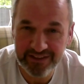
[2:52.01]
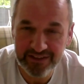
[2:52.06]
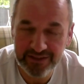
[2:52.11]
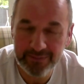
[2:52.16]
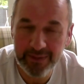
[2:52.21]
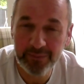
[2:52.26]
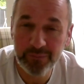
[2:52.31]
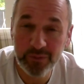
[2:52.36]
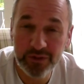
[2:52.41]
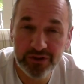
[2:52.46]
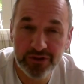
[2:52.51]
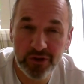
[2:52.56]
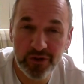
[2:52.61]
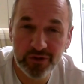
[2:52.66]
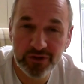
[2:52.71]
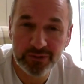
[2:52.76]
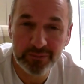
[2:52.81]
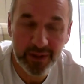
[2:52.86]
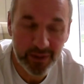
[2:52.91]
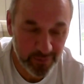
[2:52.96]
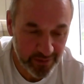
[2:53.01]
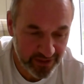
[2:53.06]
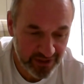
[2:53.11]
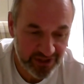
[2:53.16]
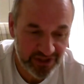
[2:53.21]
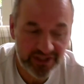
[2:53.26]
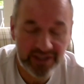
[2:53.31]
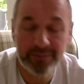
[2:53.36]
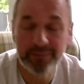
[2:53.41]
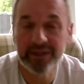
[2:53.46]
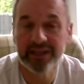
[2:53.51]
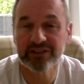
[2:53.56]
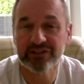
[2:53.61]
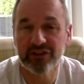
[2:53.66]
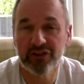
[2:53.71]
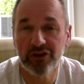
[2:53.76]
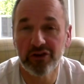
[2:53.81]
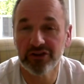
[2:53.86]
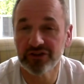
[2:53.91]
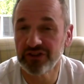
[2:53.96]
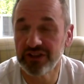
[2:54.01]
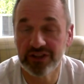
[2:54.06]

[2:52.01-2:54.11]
You remember we talked about when a sheep gets lost,